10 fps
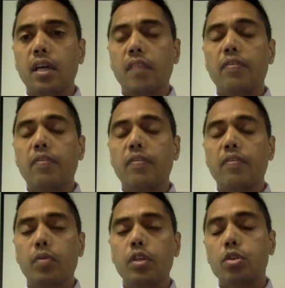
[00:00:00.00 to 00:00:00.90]
if you look
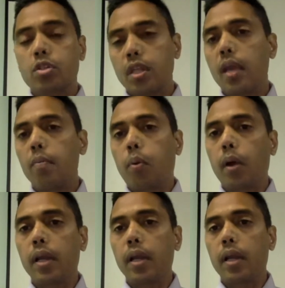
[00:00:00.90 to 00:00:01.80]
at research
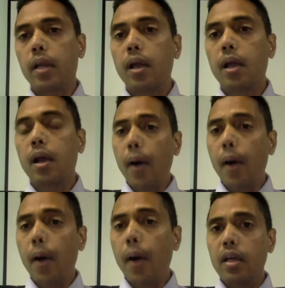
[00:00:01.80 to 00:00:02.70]
standpoint.
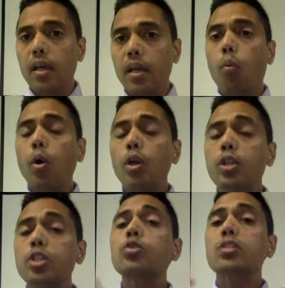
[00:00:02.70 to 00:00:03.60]
But what
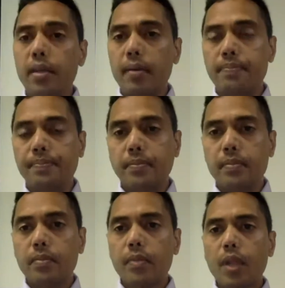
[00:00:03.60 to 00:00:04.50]
you tell them,
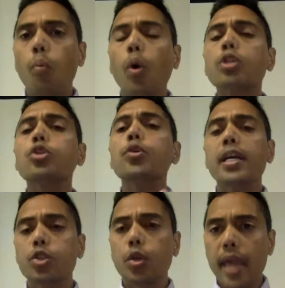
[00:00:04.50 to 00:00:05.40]
what you
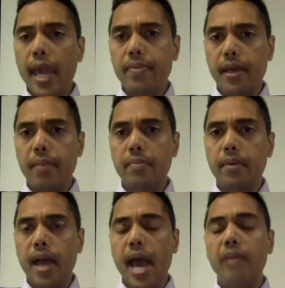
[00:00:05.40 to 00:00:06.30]
educate them
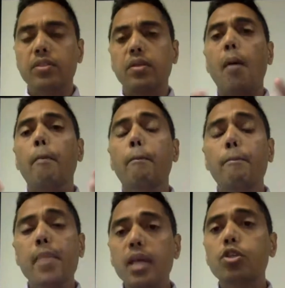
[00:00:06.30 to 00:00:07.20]
has a
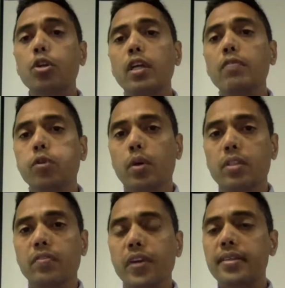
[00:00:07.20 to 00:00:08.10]
major
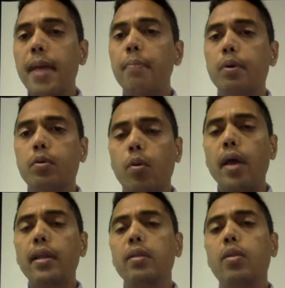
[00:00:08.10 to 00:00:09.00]
influence. For example,
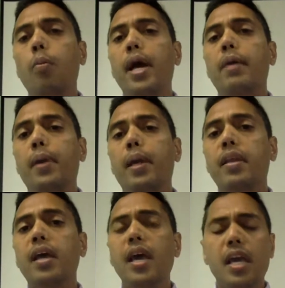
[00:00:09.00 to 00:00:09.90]
chronic low back pain
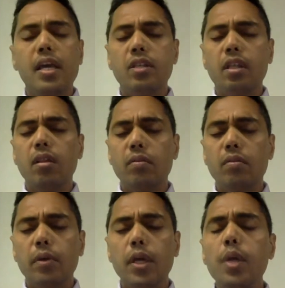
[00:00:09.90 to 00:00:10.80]
is a
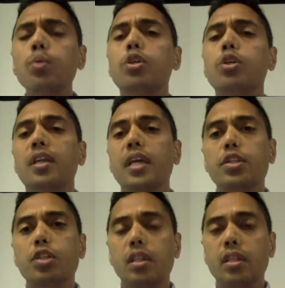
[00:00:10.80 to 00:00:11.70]
huge
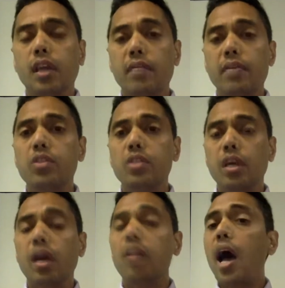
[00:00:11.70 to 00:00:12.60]
condition that we
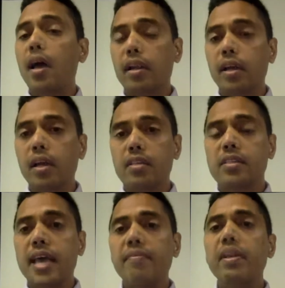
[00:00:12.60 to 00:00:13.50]
see a lot.
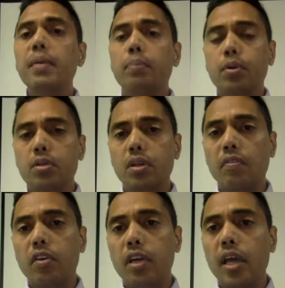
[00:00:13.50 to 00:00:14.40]
70%
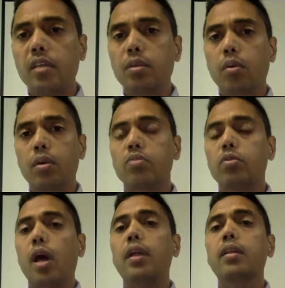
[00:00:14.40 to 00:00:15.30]
of our caseload is
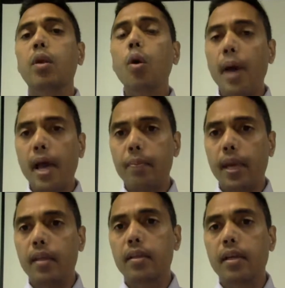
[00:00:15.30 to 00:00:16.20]
chronic low back
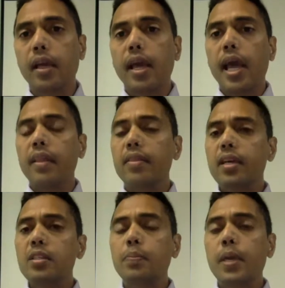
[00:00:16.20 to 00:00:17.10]
pain. And
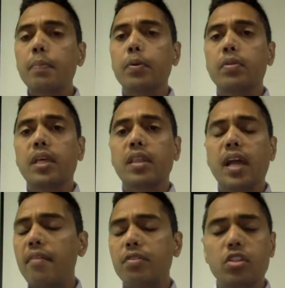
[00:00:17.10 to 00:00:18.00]
these people think
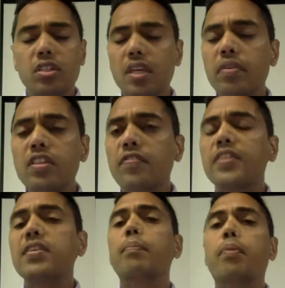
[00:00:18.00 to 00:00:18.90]
that I have a serious
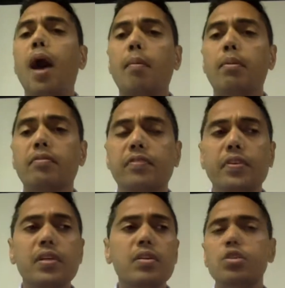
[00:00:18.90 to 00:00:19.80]
facet problem,
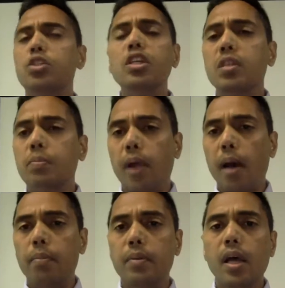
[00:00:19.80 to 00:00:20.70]
serious disc
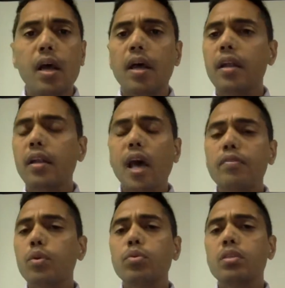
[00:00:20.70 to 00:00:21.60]
problem. None
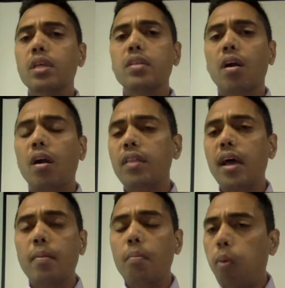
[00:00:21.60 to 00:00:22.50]
of those things are
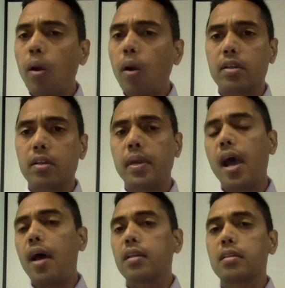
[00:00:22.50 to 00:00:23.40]
that important, to
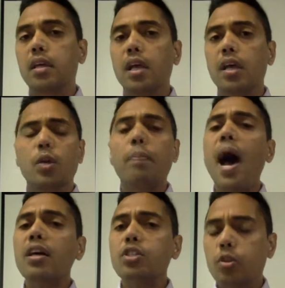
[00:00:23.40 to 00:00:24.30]
be honest. Your
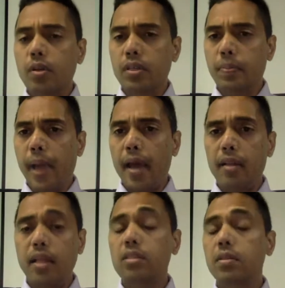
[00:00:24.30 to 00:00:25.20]
posture is
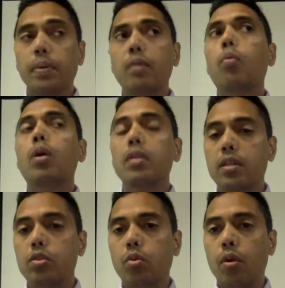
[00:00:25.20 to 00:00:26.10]
bad. That's the big word
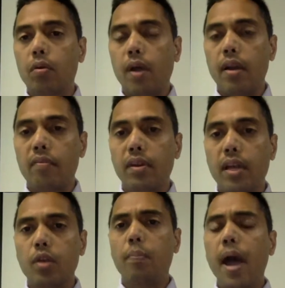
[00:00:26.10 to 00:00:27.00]
that's thrown around every day.
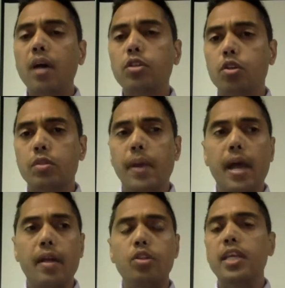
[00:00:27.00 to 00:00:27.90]
Your posture is
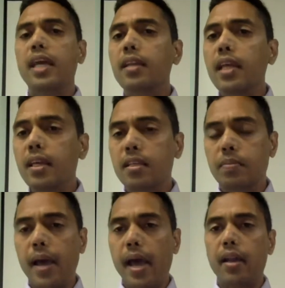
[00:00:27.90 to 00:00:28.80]
bad. Your technique is
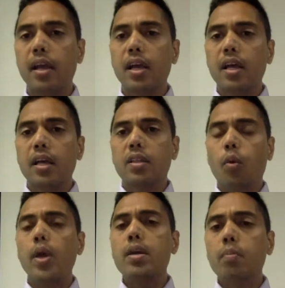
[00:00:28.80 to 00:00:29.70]
bad. The
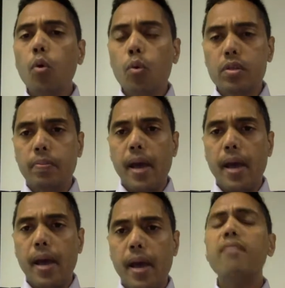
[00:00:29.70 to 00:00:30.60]
way you move is
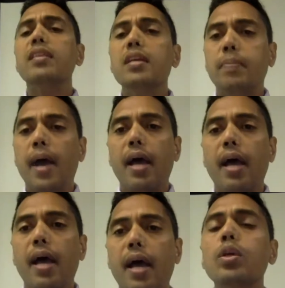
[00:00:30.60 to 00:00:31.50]
bad. Everything is bad.
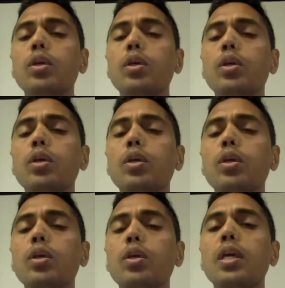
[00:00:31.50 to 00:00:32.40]
You keep telling
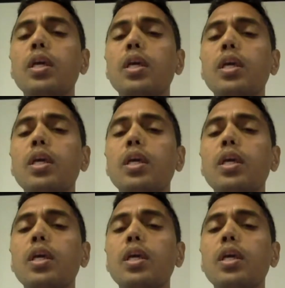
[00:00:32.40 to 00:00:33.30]
these things to the
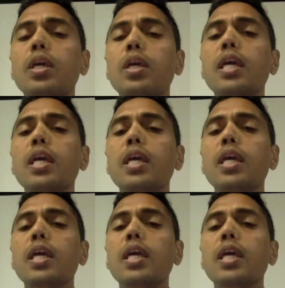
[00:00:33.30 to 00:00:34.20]
patient, and the
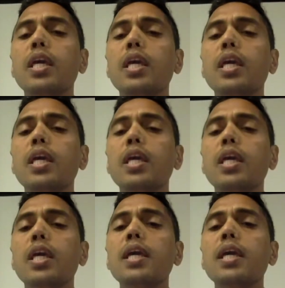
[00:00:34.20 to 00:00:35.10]
patient will stop moving.